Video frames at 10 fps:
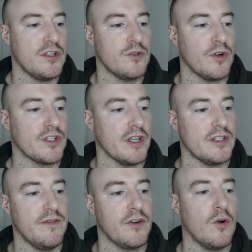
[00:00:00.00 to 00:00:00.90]
This is where it gets
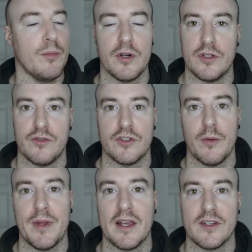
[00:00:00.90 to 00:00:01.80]
difficult because there are so
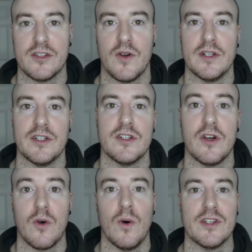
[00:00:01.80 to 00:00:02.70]
many exercises that
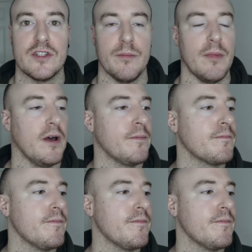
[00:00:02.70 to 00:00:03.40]
are quite similar